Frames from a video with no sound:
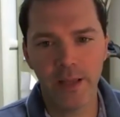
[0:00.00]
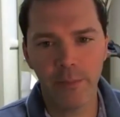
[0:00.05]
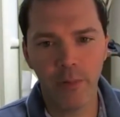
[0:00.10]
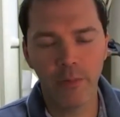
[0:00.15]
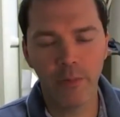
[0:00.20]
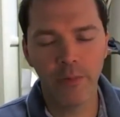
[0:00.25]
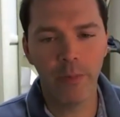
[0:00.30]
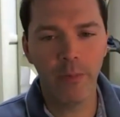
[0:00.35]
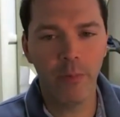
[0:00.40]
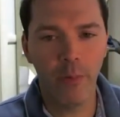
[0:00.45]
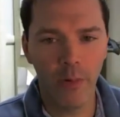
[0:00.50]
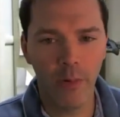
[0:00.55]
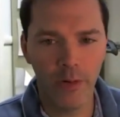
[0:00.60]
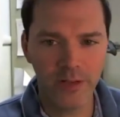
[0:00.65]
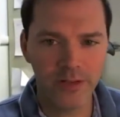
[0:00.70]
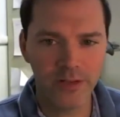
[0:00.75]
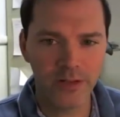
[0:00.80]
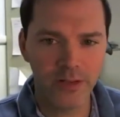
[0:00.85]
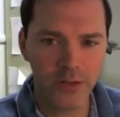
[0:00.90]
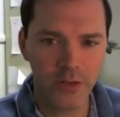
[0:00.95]
sample
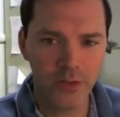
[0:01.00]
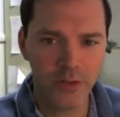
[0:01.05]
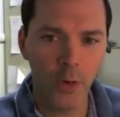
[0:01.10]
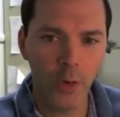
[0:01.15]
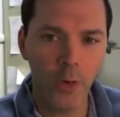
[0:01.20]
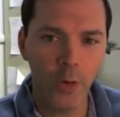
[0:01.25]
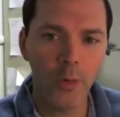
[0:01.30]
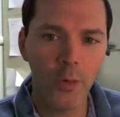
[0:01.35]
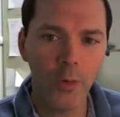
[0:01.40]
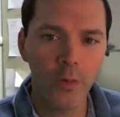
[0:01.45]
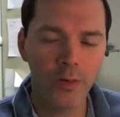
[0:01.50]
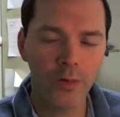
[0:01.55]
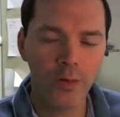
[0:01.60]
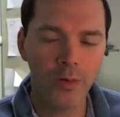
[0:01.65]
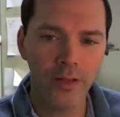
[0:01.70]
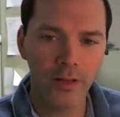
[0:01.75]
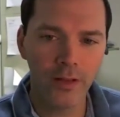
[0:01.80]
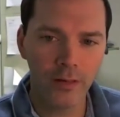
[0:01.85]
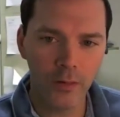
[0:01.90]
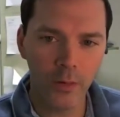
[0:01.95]
reports to show
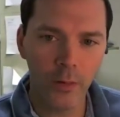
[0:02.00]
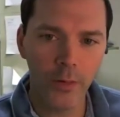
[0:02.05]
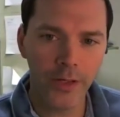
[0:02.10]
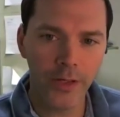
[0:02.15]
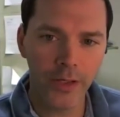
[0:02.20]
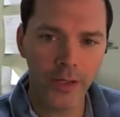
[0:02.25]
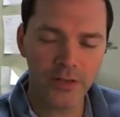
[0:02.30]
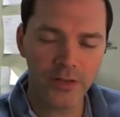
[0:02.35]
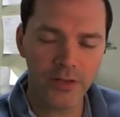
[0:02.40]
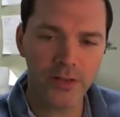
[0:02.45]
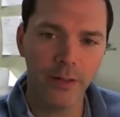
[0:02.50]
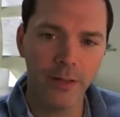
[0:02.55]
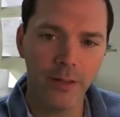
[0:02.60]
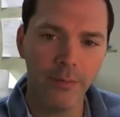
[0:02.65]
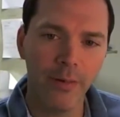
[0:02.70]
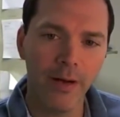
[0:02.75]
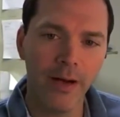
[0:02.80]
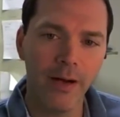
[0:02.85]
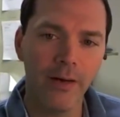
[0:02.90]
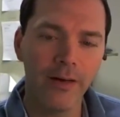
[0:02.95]
the lawyers
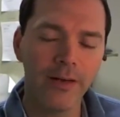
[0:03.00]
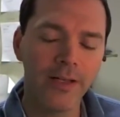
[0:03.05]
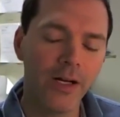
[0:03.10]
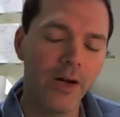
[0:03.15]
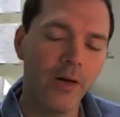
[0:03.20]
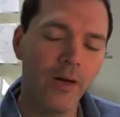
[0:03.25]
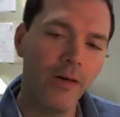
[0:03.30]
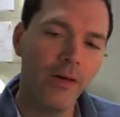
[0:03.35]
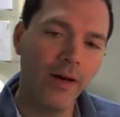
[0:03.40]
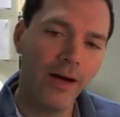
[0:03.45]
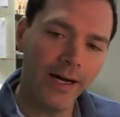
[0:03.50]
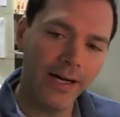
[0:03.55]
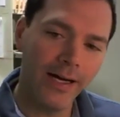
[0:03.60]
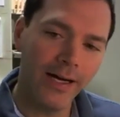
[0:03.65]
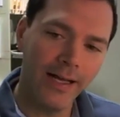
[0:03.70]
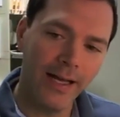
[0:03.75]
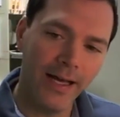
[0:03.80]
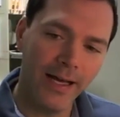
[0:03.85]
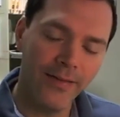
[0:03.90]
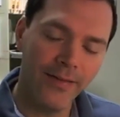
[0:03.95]
about, you know,
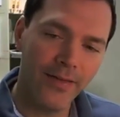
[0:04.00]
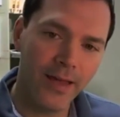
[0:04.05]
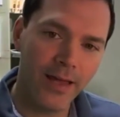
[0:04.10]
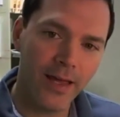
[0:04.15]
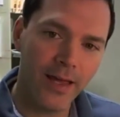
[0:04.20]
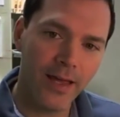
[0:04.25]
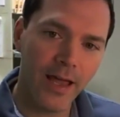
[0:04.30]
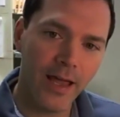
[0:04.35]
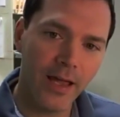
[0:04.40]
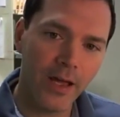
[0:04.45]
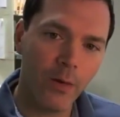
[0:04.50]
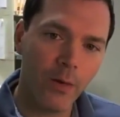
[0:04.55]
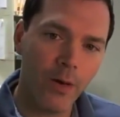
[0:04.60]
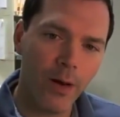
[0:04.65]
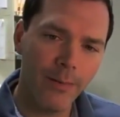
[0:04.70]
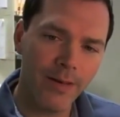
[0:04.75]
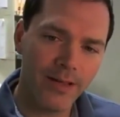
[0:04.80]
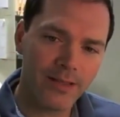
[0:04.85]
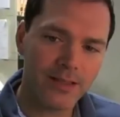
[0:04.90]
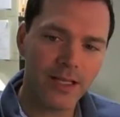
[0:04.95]
on the
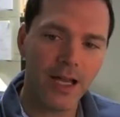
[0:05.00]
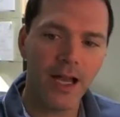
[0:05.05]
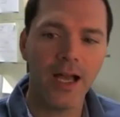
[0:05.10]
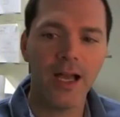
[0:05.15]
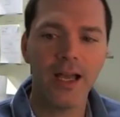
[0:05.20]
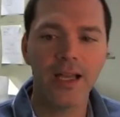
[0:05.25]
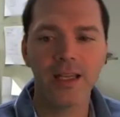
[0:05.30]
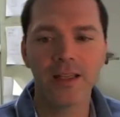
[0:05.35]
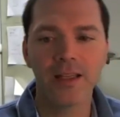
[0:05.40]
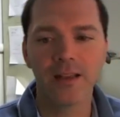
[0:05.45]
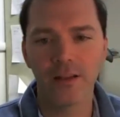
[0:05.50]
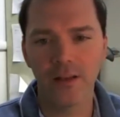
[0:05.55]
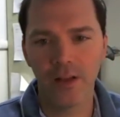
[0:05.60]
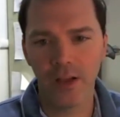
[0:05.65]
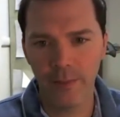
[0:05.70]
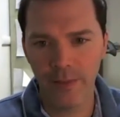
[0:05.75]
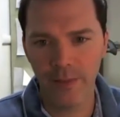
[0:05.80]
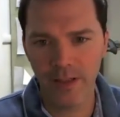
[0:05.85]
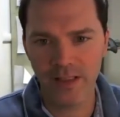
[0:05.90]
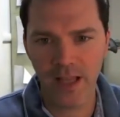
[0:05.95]
AOMSI and the
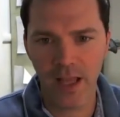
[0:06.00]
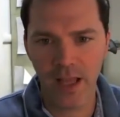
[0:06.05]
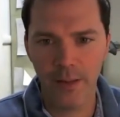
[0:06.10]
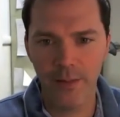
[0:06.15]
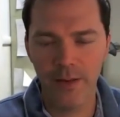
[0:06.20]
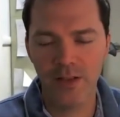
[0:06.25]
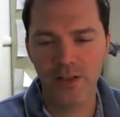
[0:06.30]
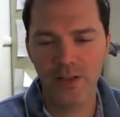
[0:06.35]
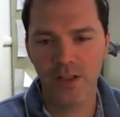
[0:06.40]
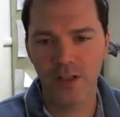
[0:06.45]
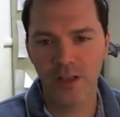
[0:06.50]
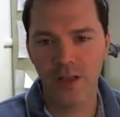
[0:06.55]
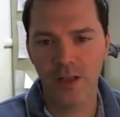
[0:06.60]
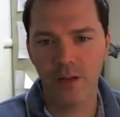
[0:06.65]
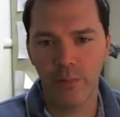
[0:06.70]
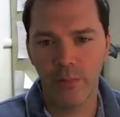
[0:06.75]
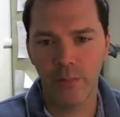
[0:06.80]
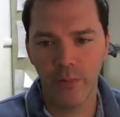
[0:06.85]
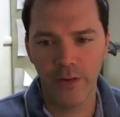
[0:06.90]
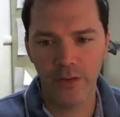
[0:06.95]
ligament damage and
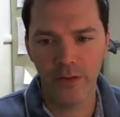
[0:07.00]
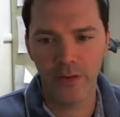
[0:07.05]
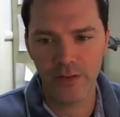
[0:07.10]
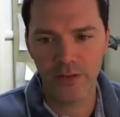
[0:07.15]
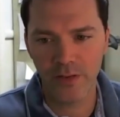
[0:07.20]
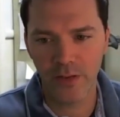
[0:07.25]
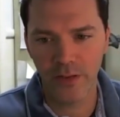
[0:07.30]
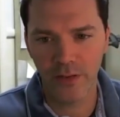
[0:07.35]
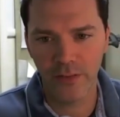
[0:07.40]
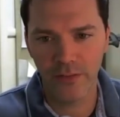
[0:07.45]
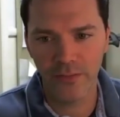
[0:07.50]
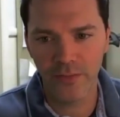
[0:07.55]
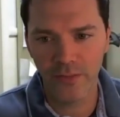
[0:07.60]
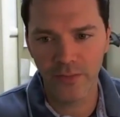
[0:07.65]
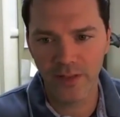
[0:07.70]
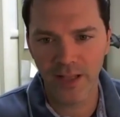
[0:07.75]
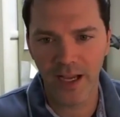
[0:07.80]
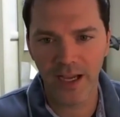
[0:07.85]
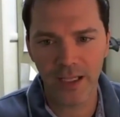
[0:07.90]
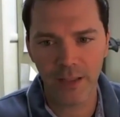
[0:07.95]
the importance of
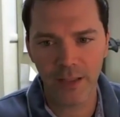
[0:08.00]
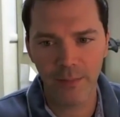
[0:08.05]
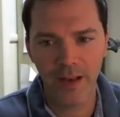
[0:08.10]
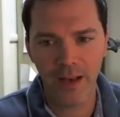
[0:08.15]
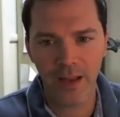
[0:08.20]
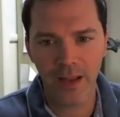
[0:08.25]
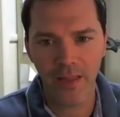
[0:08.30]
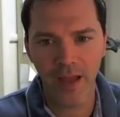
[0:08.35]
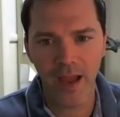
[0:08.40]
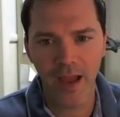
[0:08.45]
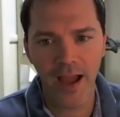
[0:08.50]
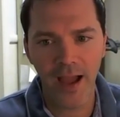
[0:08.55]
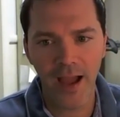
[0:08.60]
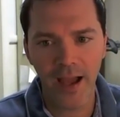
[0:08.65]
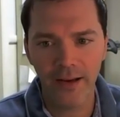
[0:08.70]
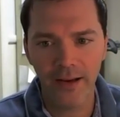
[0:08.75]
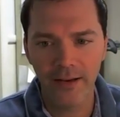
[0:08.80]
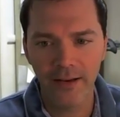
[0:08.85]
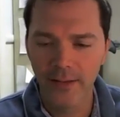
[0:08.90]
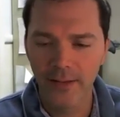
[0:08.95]
documenting
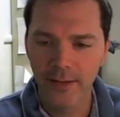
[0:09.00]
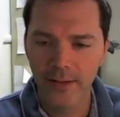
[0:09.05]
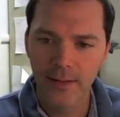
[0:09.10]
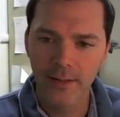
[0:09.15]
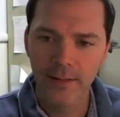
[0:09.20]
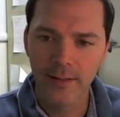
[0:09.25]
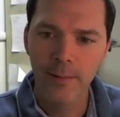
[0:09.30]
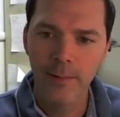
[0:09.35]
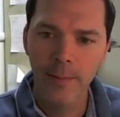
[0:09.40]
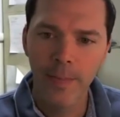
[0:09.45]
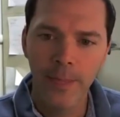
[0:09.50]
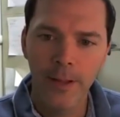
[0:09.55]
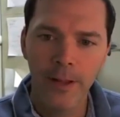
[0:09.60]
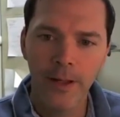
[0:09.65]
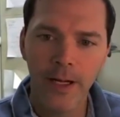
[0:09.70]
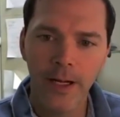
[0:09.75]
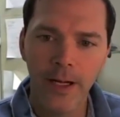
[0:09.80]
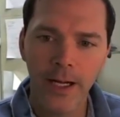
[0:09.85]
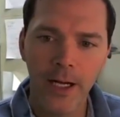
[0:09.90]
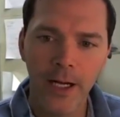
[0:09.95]

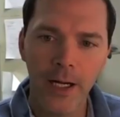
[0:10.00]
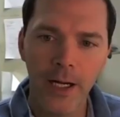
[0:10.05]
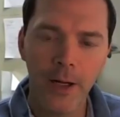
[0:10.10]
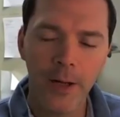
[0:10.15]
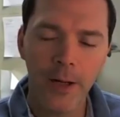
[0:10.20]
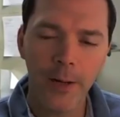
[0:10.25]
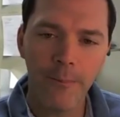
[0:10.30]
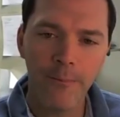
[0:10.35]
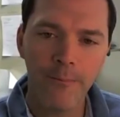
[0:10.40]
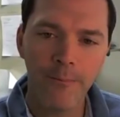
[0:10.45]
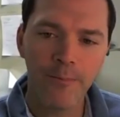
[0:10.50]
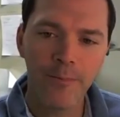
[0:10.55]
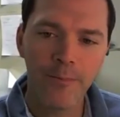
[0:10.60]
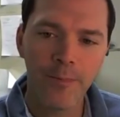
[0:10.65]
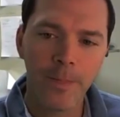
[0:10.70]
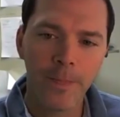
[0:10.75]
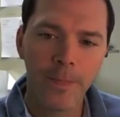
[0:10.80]
that. Um,